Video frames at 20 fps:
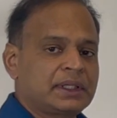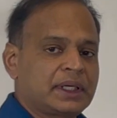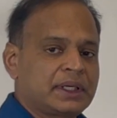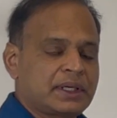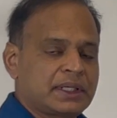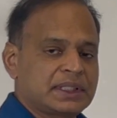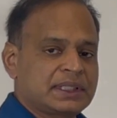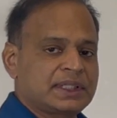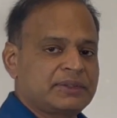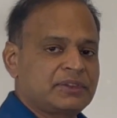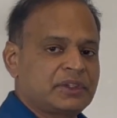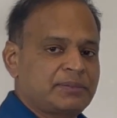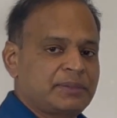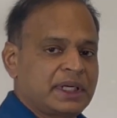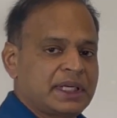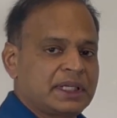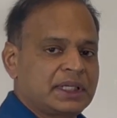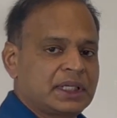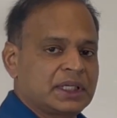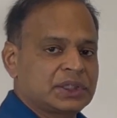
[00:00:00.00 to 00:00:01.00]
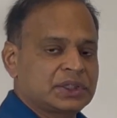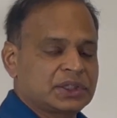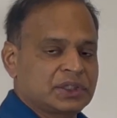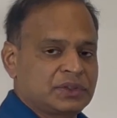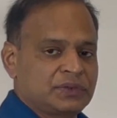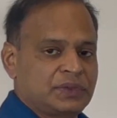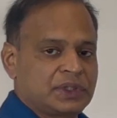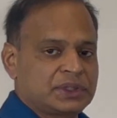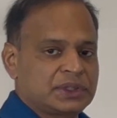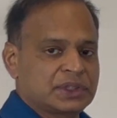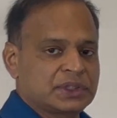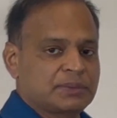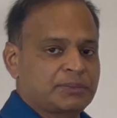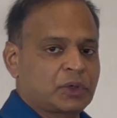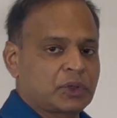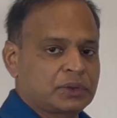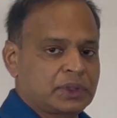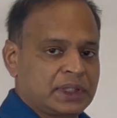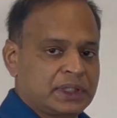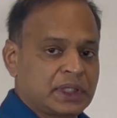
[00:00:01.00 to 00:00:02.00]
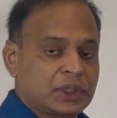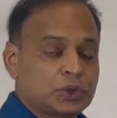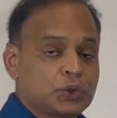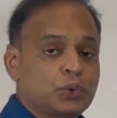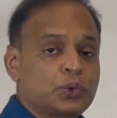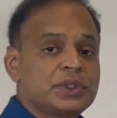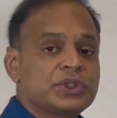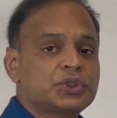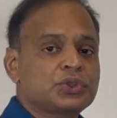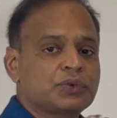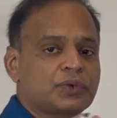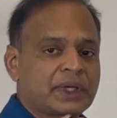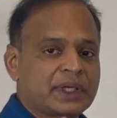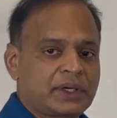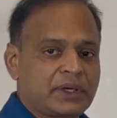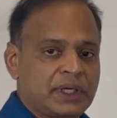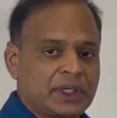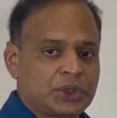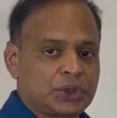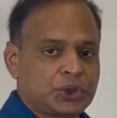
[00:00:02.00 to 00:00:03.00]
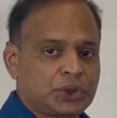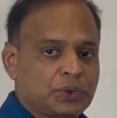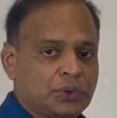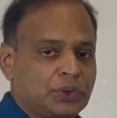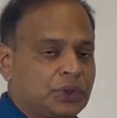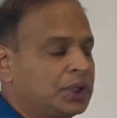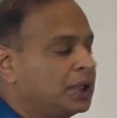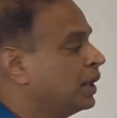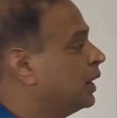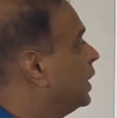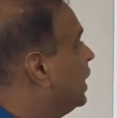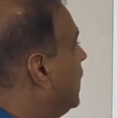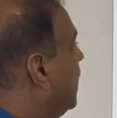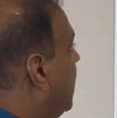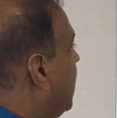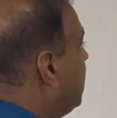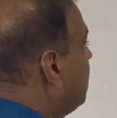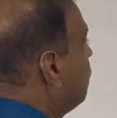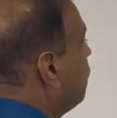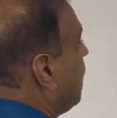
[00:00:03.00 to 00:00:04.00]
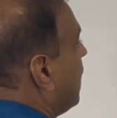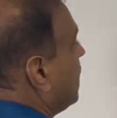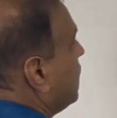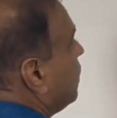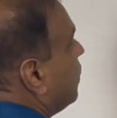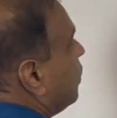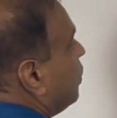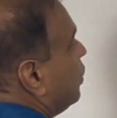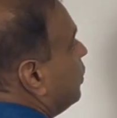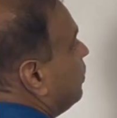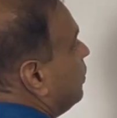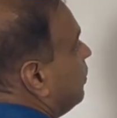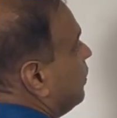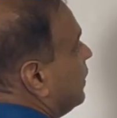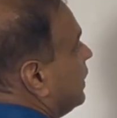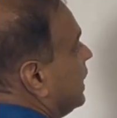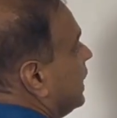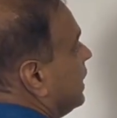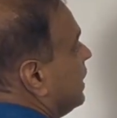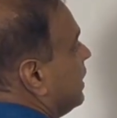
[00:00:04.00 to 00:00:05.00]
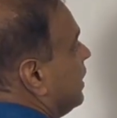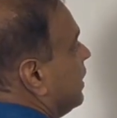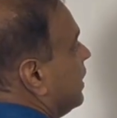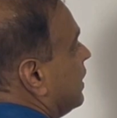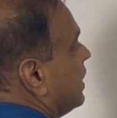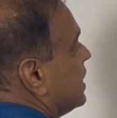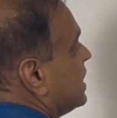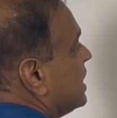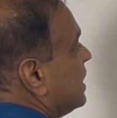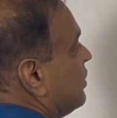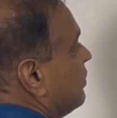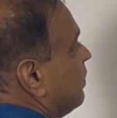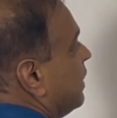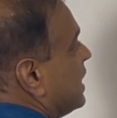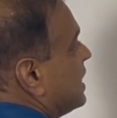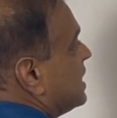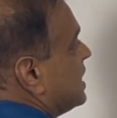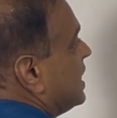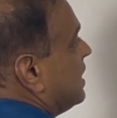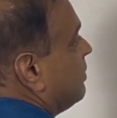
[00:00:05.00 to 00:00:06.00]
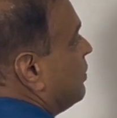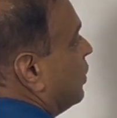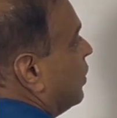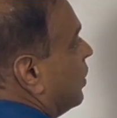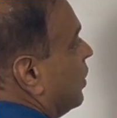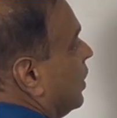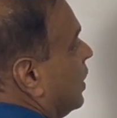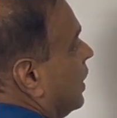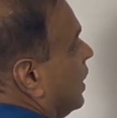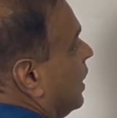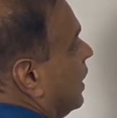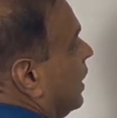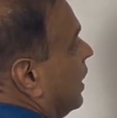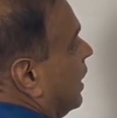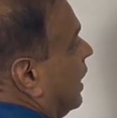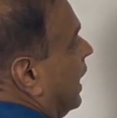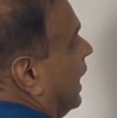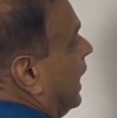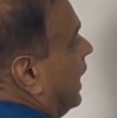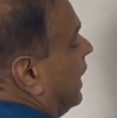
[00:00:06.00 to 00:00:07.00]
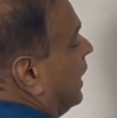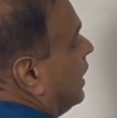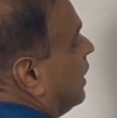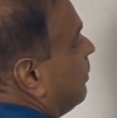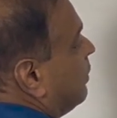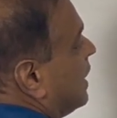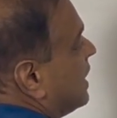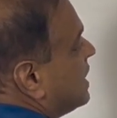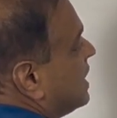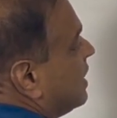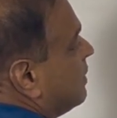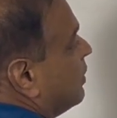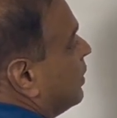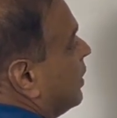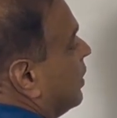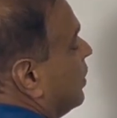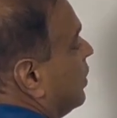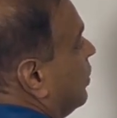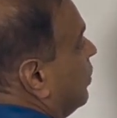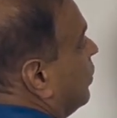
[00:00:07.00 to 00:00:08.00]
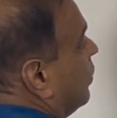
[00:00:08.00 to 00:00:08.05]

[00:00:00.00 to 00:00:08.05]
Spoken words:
that received the medication, which is about in a 2:1 ratio, and one group did receive placebo. And the placebo